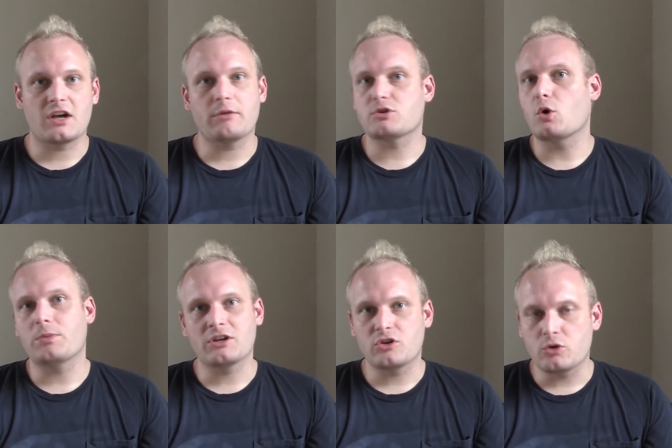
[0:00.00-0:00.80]
I was
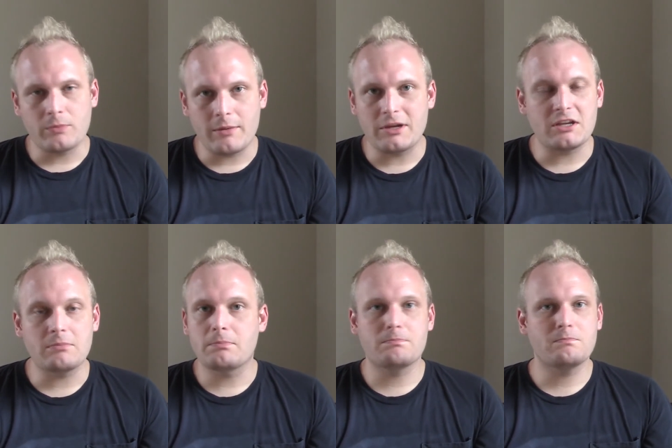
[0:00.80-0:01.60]
hoping to do
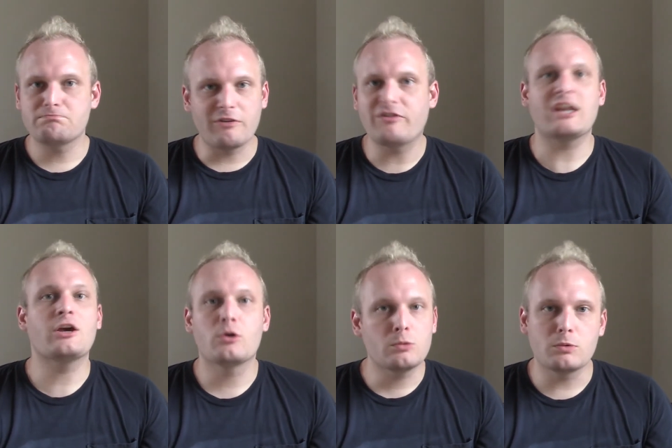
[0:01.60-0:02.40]
maybe a
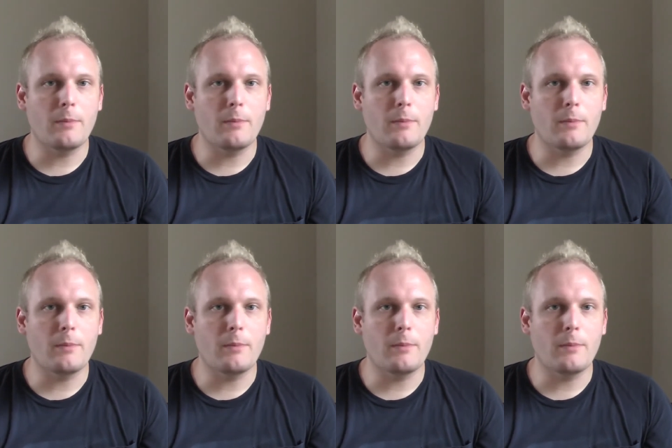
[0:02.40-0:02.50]
video